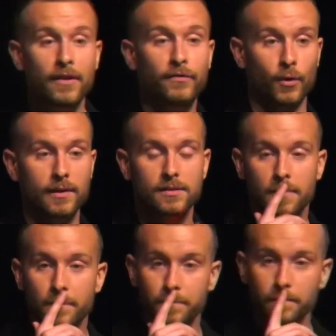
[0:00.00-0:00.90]
influence.
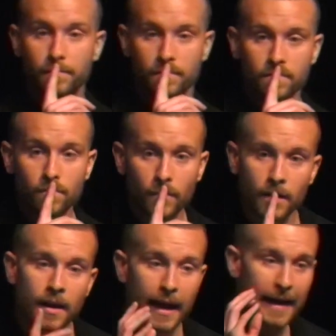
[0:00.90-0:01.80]

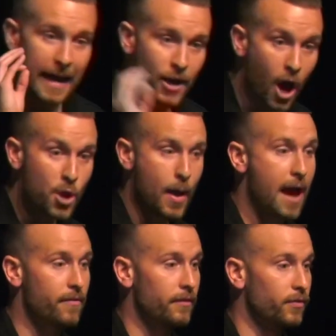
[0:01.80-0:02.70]
And I know you
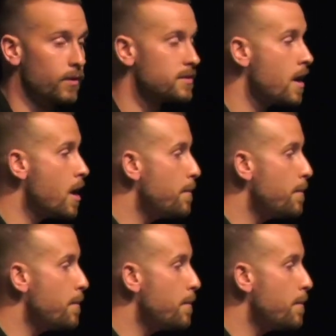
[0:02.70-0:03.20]
have influence